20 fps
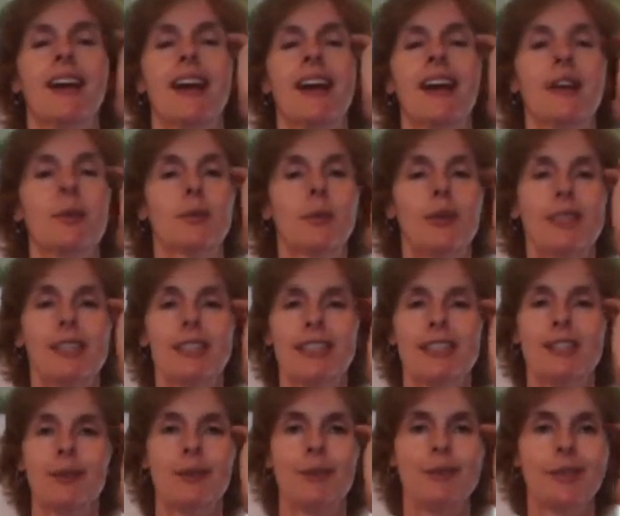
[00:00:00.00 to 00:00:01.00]
I
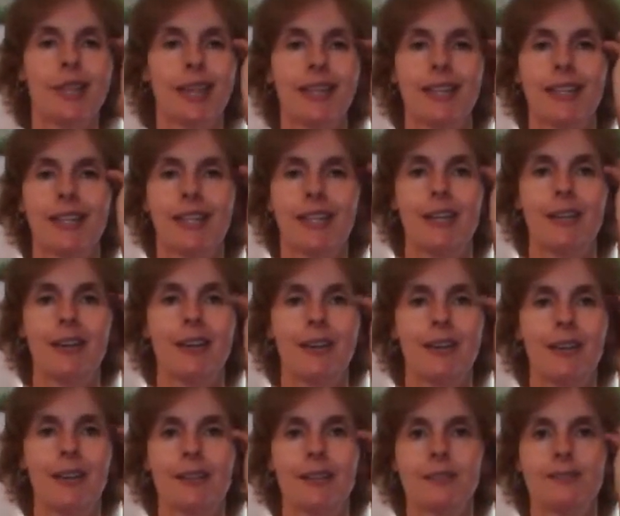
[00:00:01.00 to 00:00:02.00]
really don't like it at
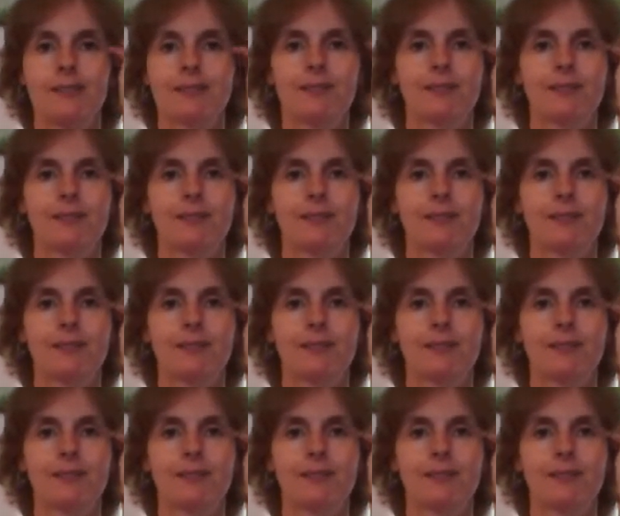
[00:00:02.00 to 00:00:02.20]
all.